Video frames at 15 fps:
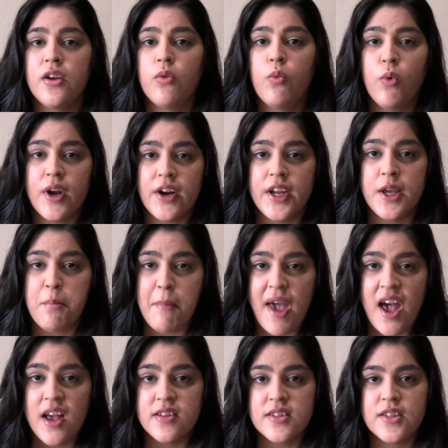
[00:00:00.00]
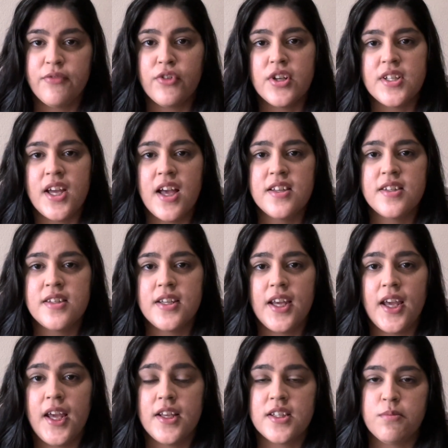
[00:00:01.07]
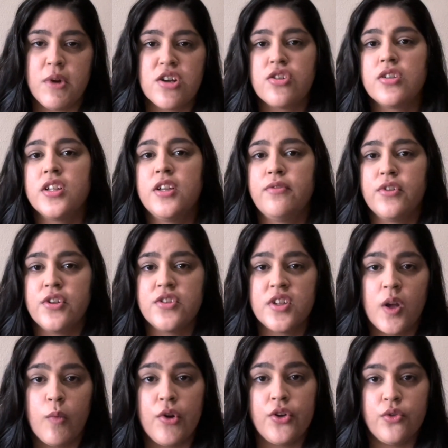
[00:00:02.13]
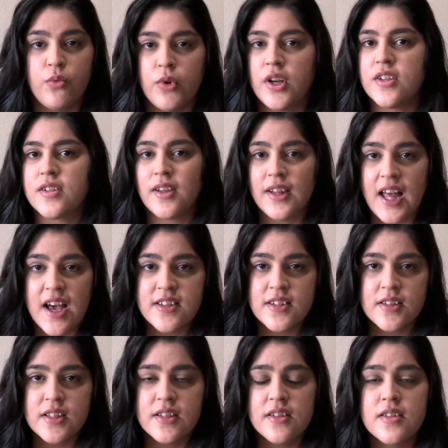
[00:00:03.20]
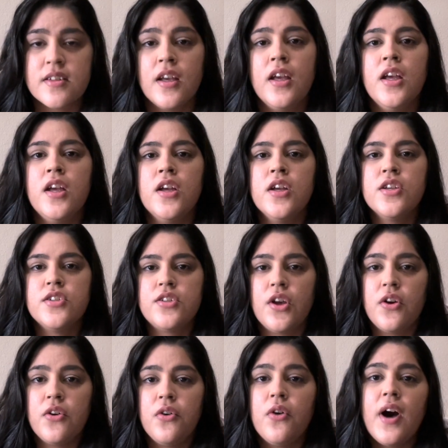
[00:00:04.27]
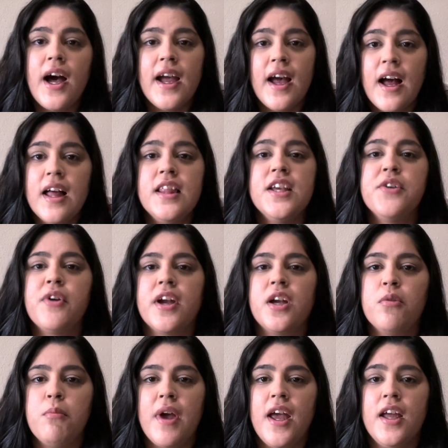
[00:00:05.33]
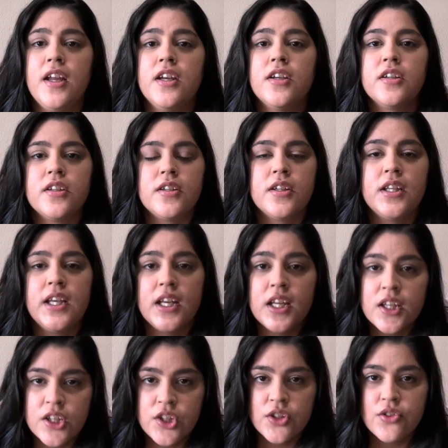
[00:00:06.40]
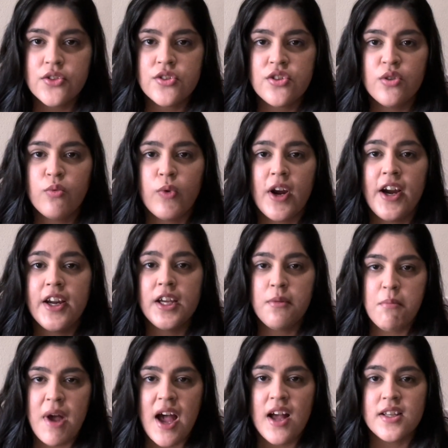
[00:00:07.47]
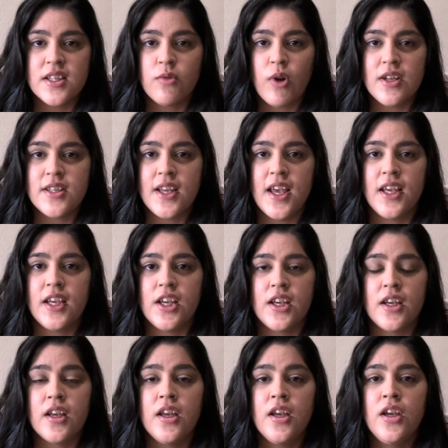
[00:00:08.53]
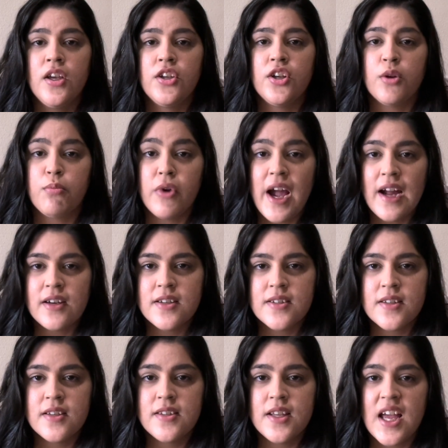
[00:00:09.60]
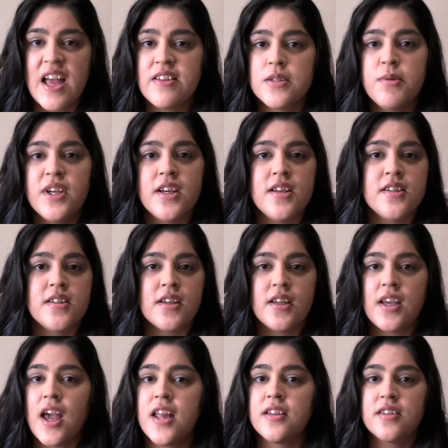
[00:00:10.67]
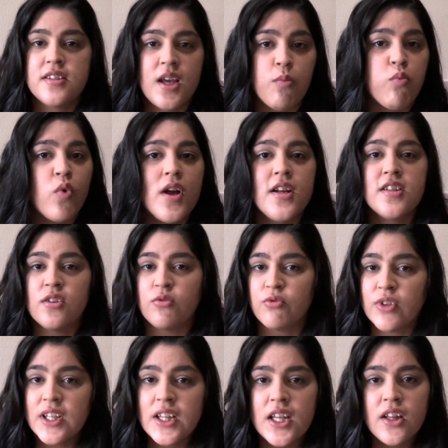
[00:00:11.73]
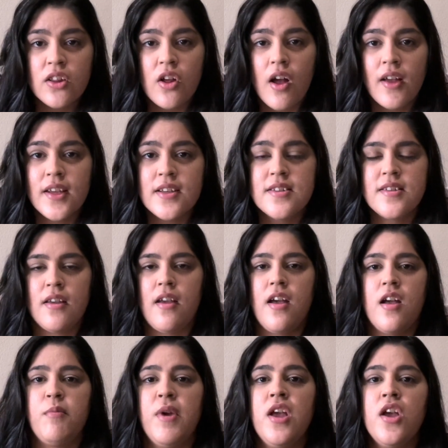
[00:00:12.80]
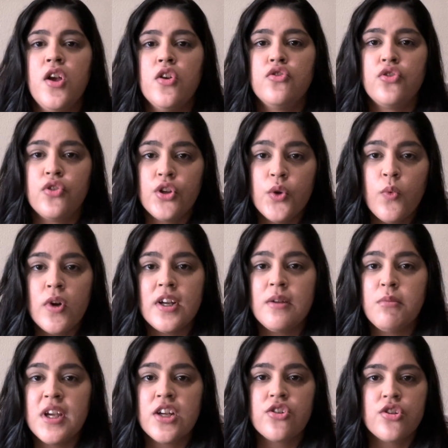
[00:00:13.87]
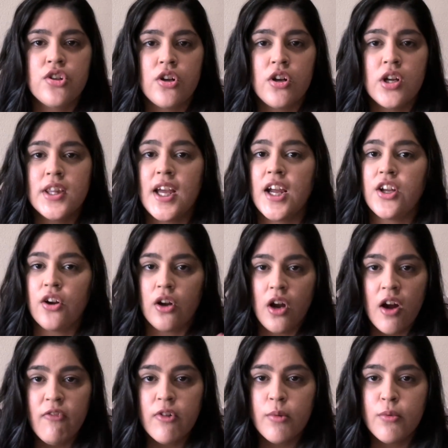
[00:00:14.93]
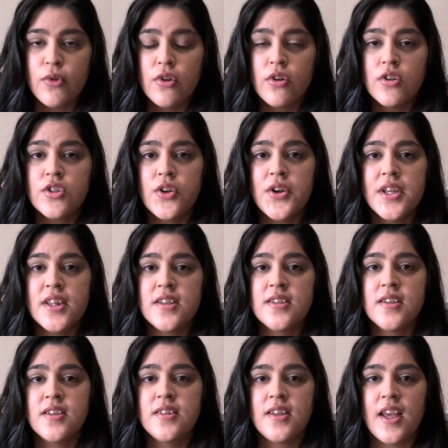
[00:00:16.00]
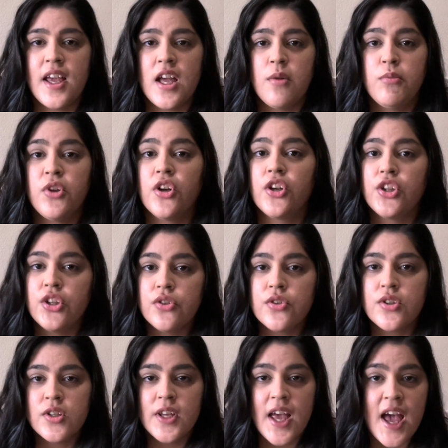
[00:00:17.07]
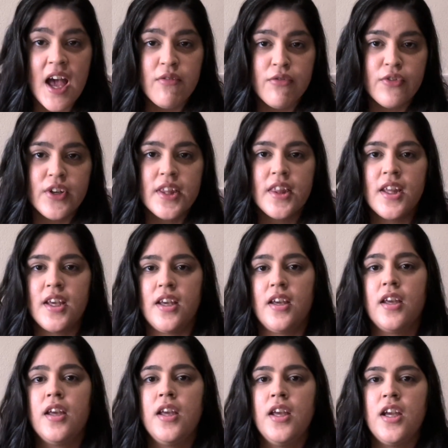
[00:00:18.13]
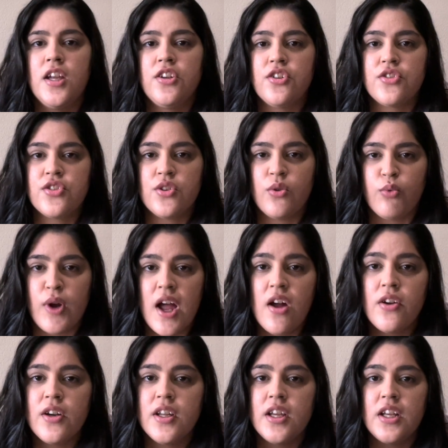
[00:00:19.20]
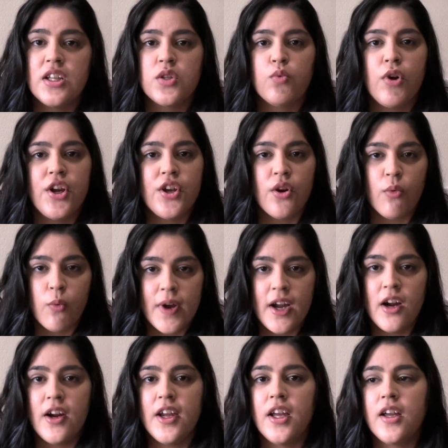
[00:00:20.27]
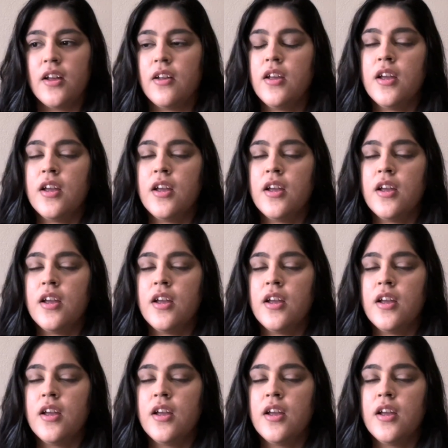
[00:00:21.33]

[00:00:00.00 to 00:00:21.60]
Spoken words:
wearing masks for test day, especially if you're someone who wears glasses. So I highly recommend getting used to wearing a mask while taking your practice exams, because again, step 1 is a really long exam, so you want to make sure that you're comfortable during this exam. You're used to everything in your surroundings, what you're wearing,